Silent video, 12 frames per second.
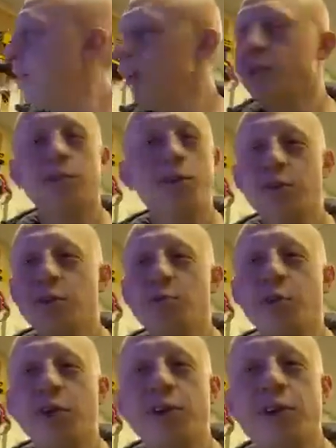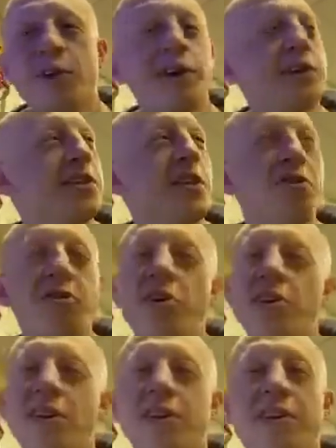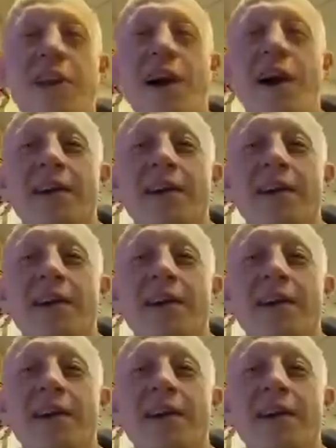I turned to my daughter, I said, look at that.